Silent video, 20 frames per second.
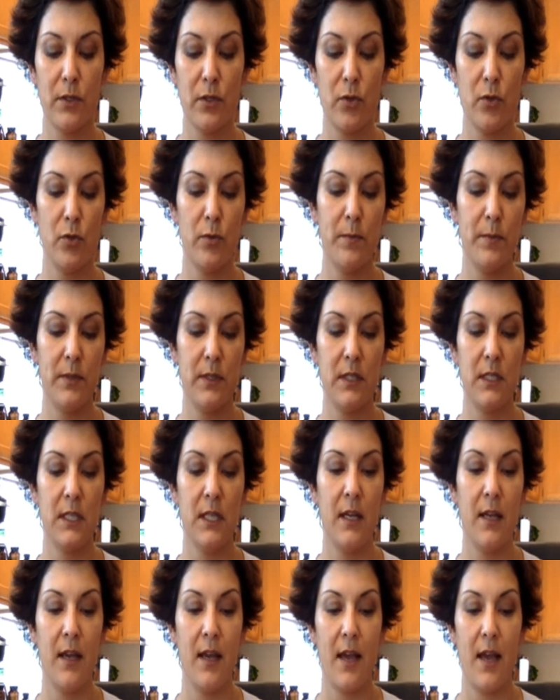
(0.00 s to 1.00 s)

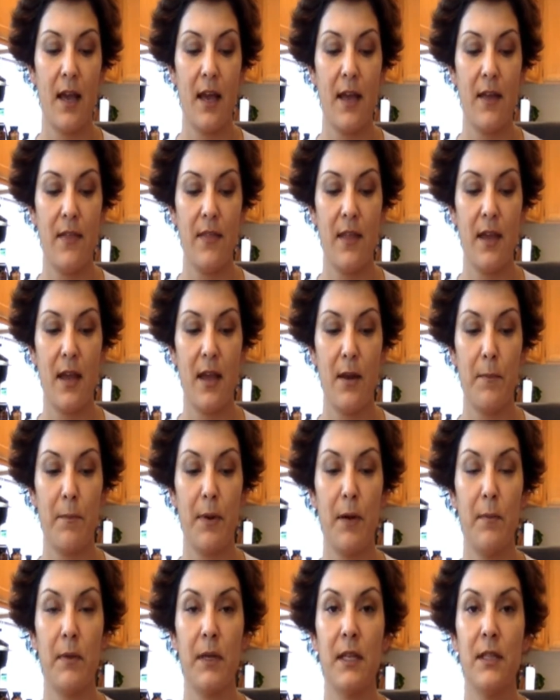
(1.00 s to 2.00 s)
soups. And then
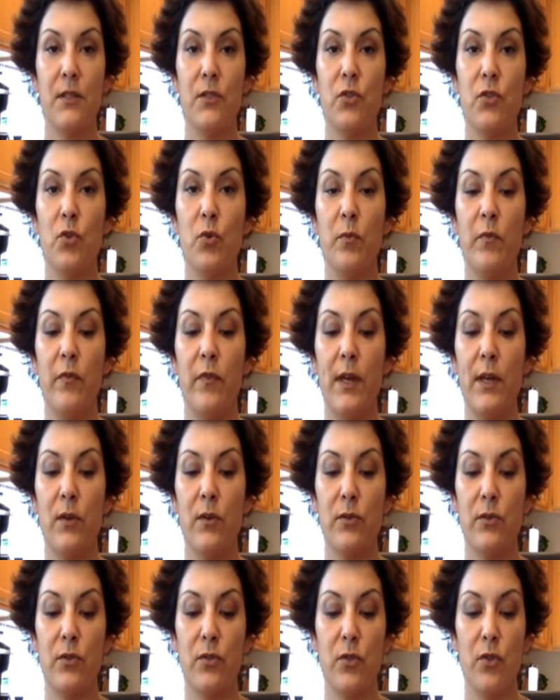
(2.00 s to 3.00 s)
pumpkin soup,
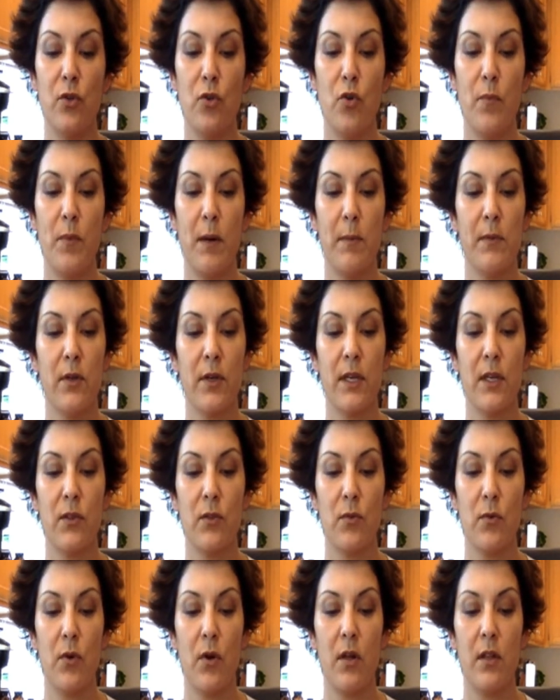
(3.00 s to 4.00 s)
fennel soup. I'm looking
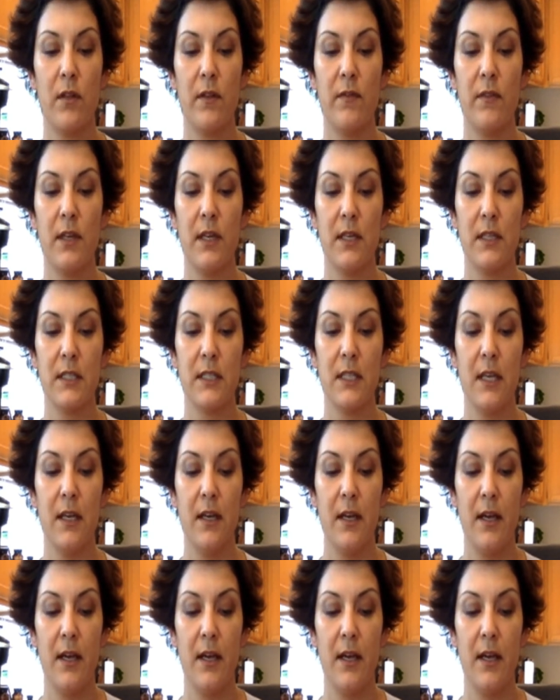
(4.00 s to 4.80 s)
through all of these